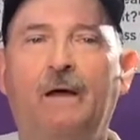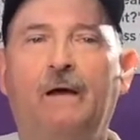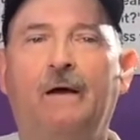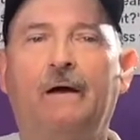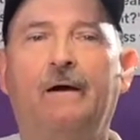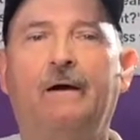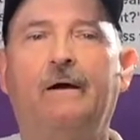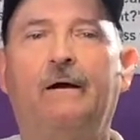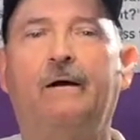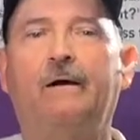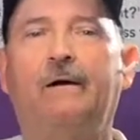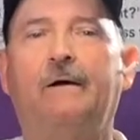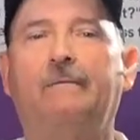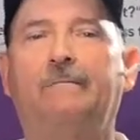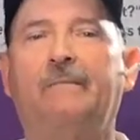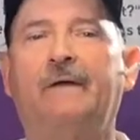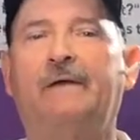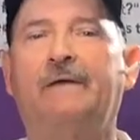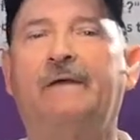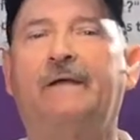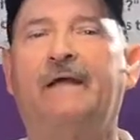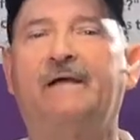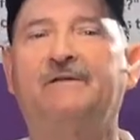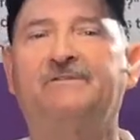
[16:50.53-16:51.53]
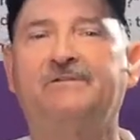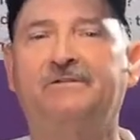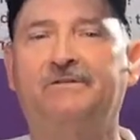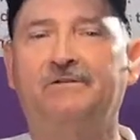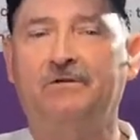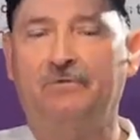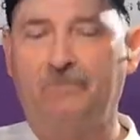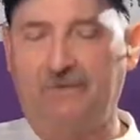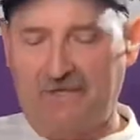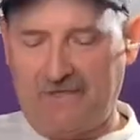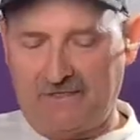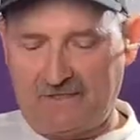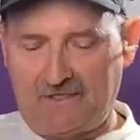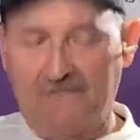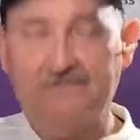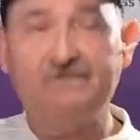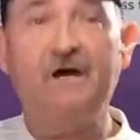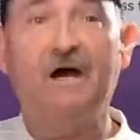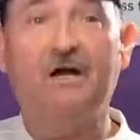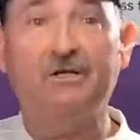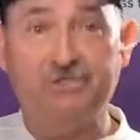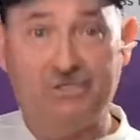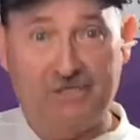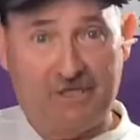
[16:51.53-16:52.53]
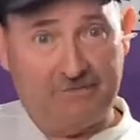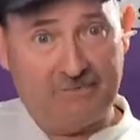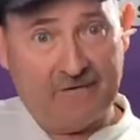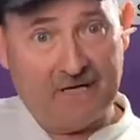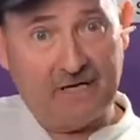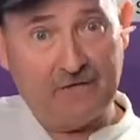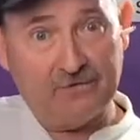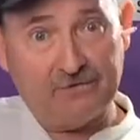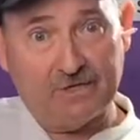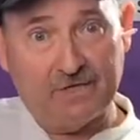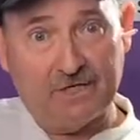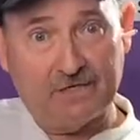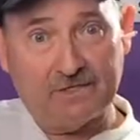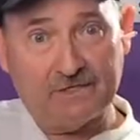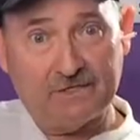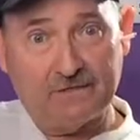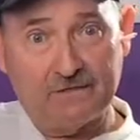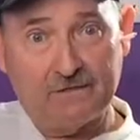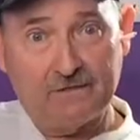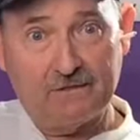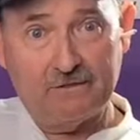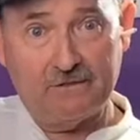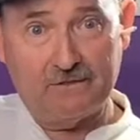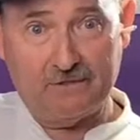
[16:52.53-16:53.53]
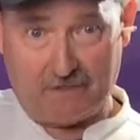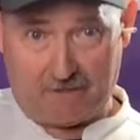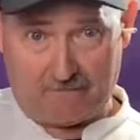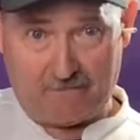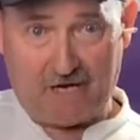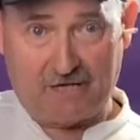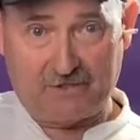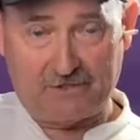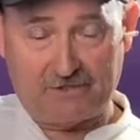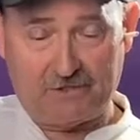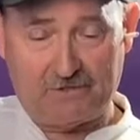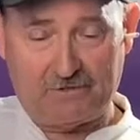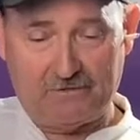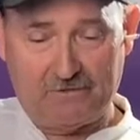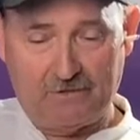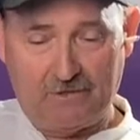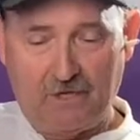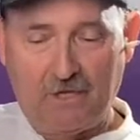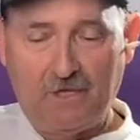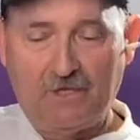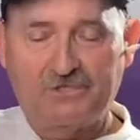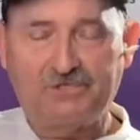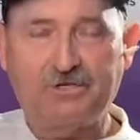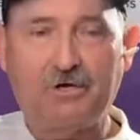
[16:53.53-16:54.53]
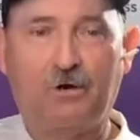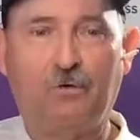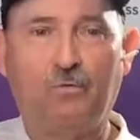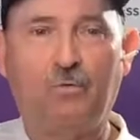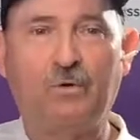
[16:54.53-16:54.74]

and it has to do with a Jeep Patriot. Yeah, mind you. So